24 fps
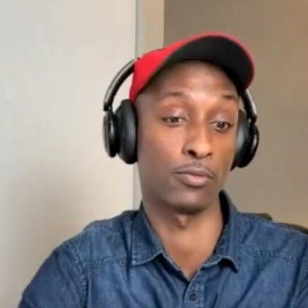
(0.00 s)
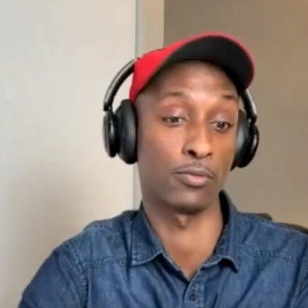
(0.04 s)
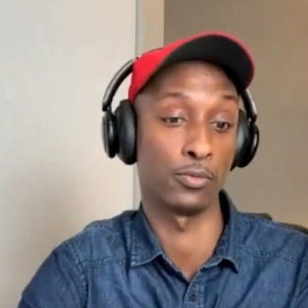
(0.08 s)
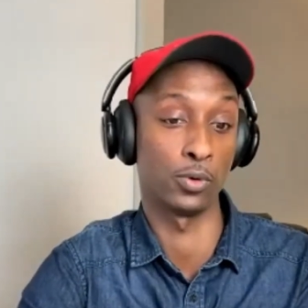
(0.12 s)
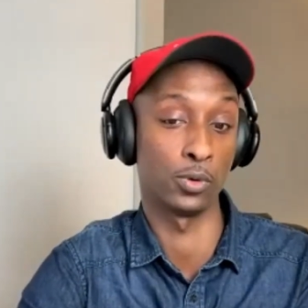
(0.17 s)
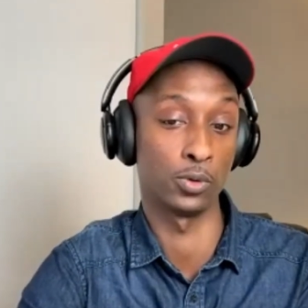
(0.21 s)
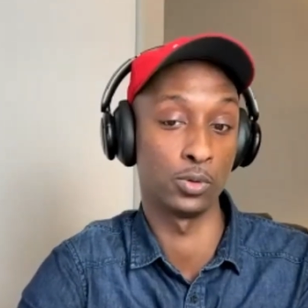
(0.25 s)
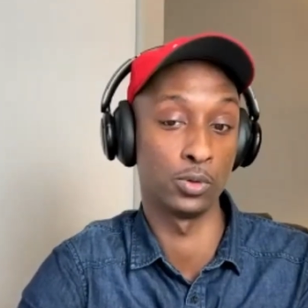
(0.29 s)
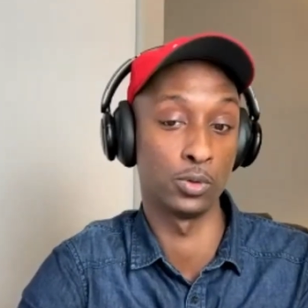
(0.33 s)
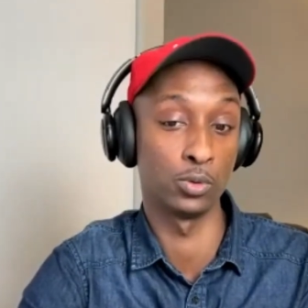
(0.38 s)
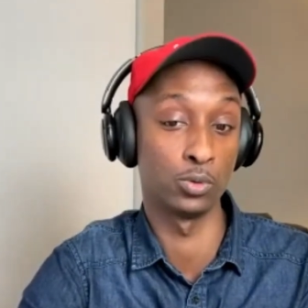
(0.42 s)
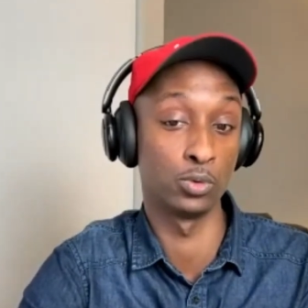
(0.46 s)

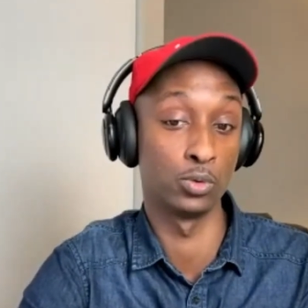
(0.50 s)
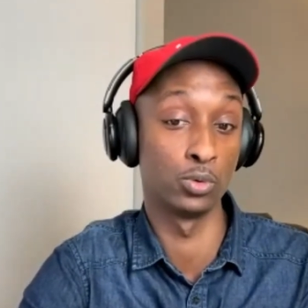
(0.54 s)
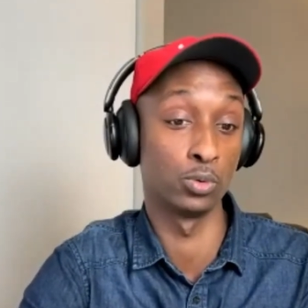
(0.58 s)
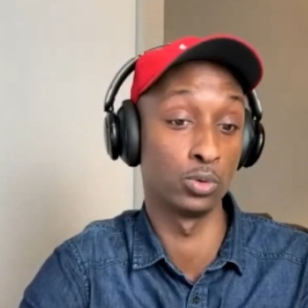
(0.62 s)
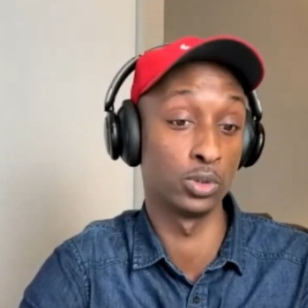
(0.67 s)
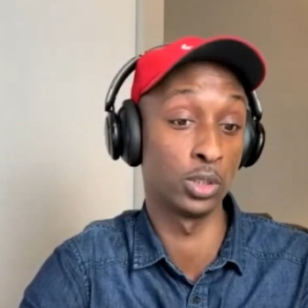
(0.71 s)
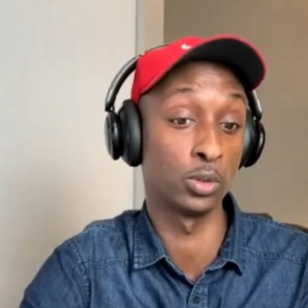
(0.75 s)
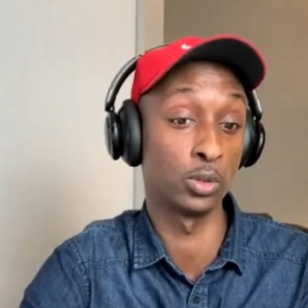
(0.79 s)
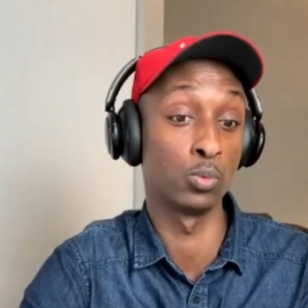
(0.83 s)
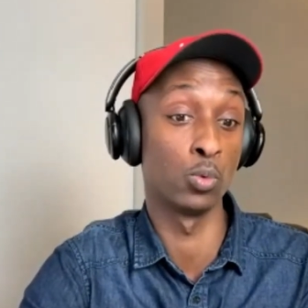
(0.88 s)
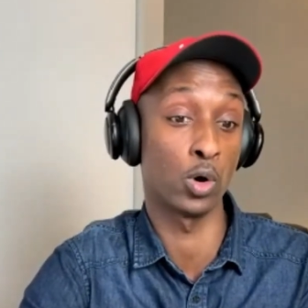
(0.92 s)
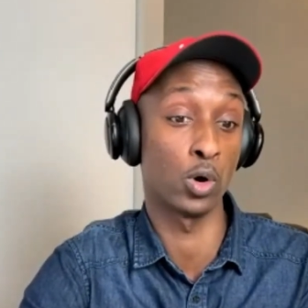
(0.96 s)

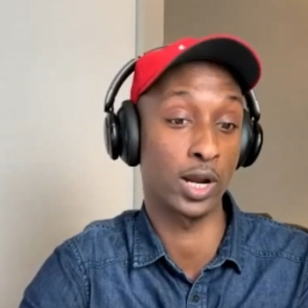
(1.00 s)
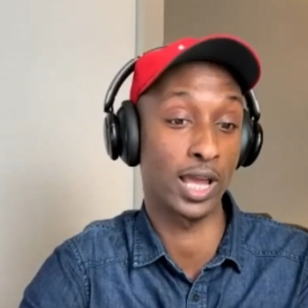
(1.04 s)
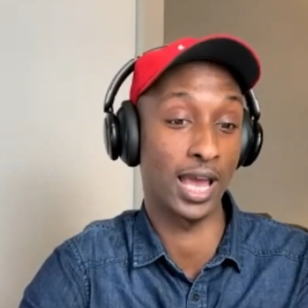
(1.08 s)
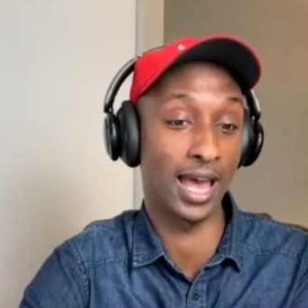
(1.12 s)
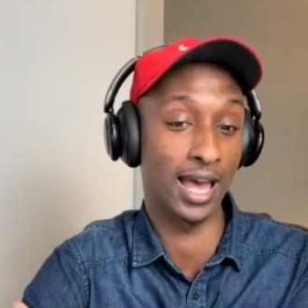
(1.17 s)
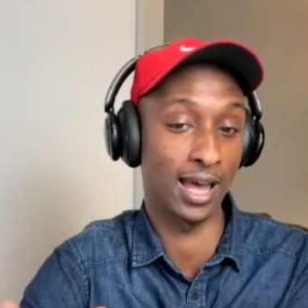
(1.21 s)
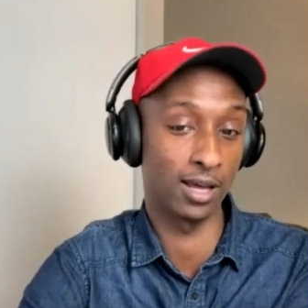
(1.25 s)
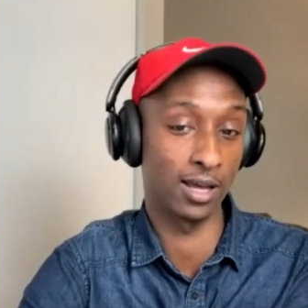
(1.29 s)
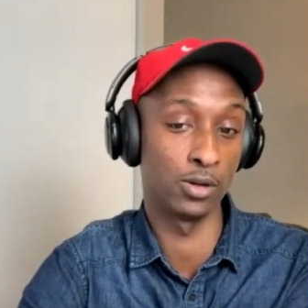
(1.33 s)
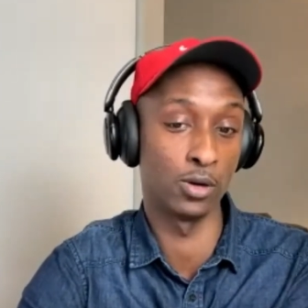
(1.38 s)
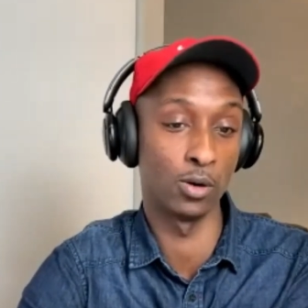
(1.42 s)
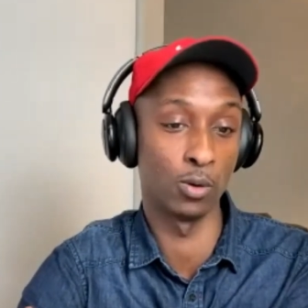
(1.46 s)

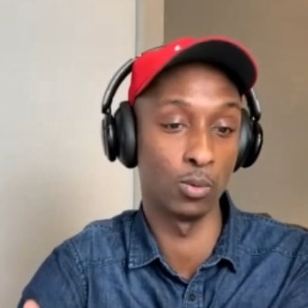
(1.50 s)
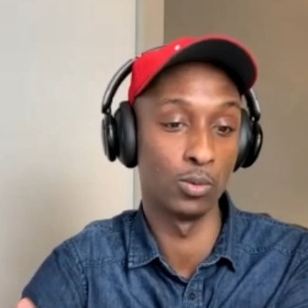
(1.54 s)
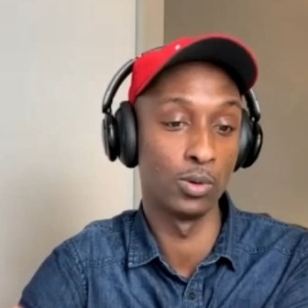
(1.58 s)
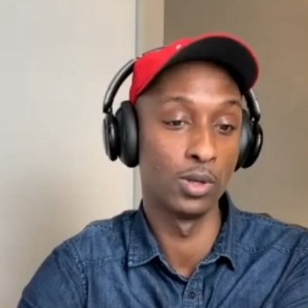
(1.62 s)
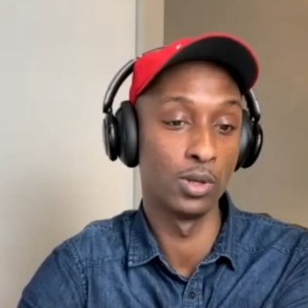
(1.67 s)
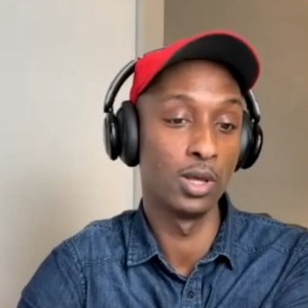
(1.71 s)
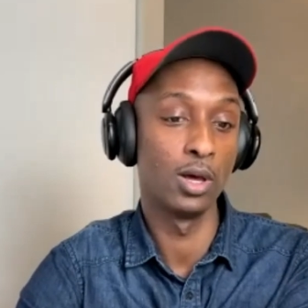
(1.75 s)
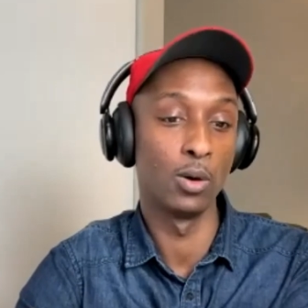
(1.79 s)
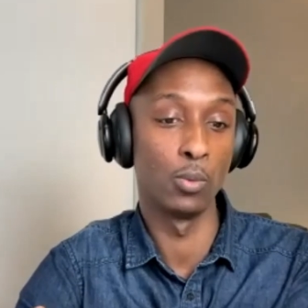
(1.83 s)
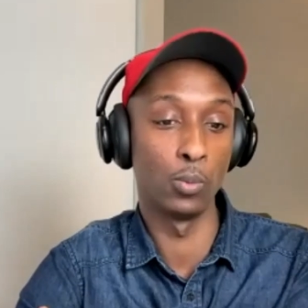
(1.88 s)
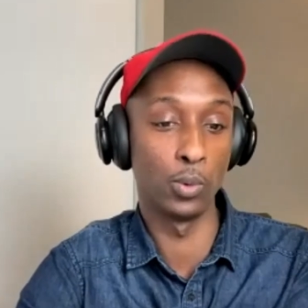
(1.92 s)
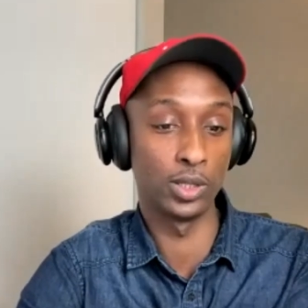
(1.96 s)

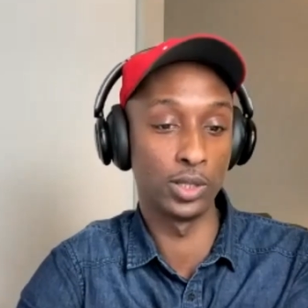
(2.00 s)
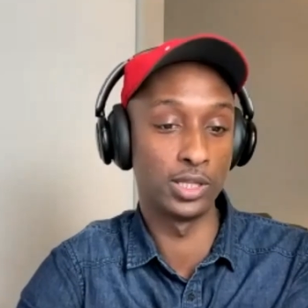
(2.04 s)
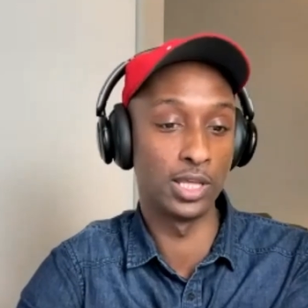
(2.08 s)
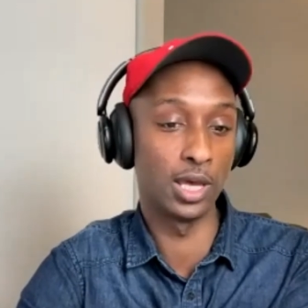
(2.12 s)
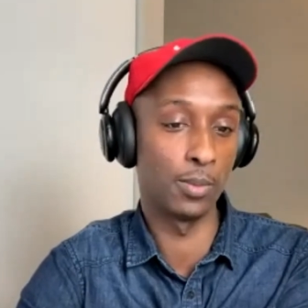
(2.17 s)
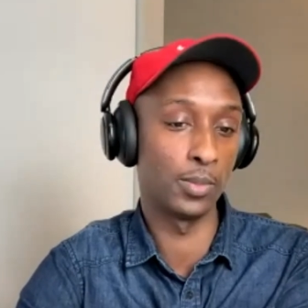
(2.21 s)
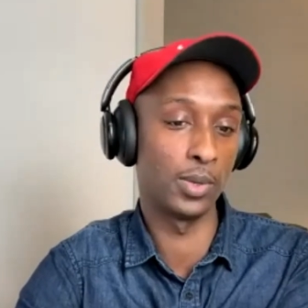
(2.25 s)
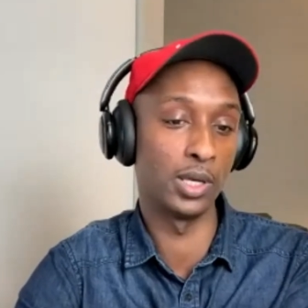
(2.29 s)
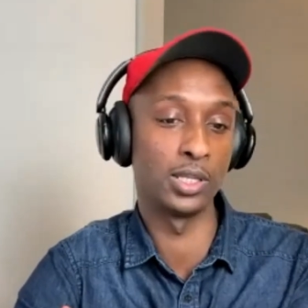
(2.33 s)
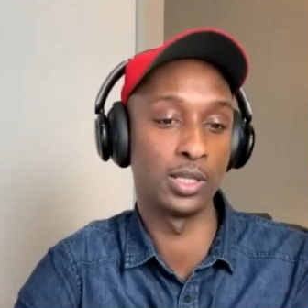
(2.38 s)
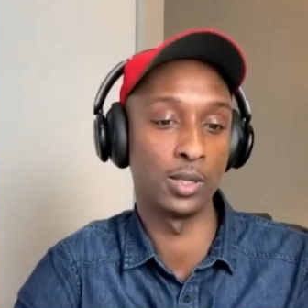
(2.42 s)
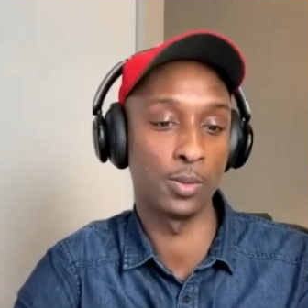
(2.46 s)
with them
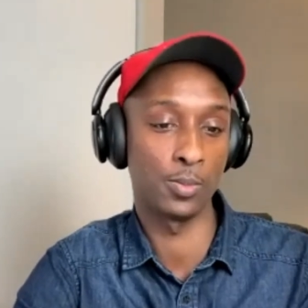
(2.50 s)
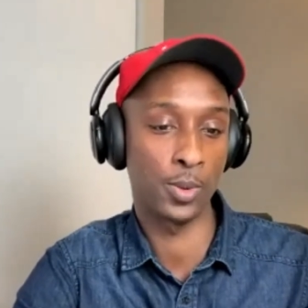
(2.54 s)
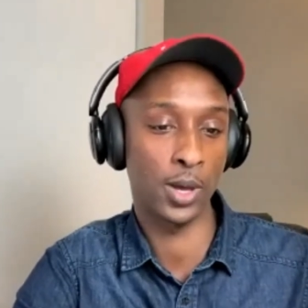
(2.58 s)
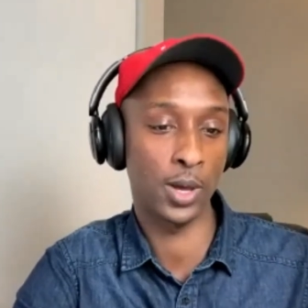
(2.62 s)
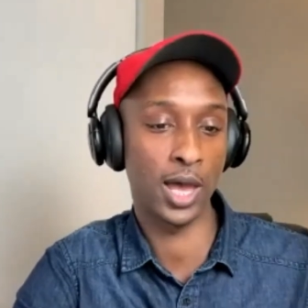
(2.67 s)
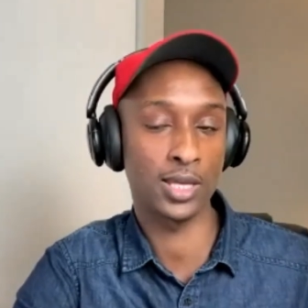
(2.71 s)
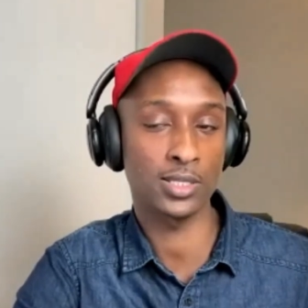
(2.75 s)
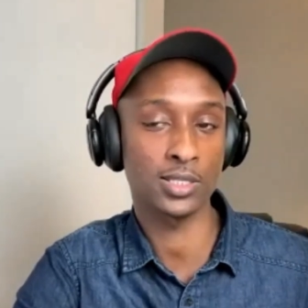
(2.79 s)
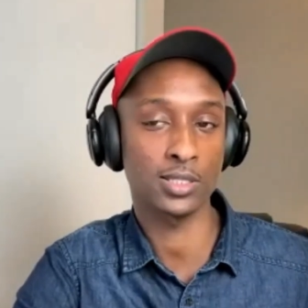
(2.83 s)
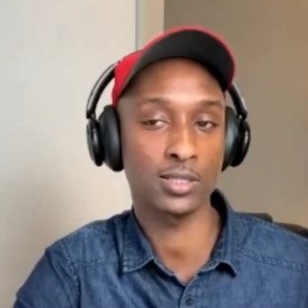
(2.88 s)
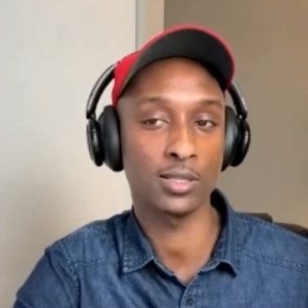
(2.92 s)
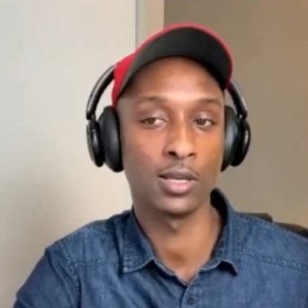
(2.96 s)
in the
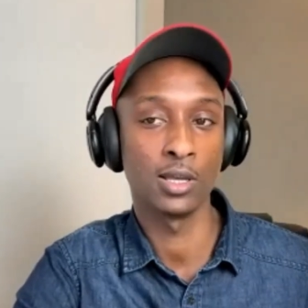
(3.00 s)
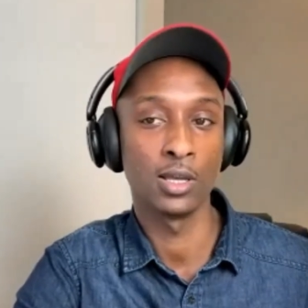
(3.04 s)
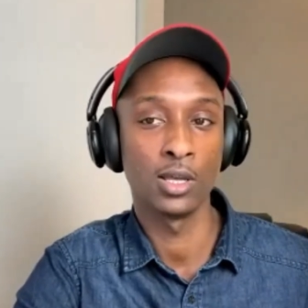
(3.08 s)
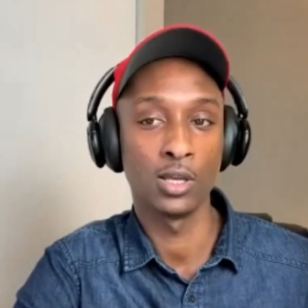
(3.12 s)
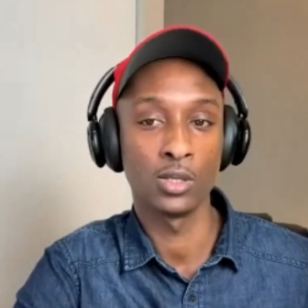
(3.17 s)
past.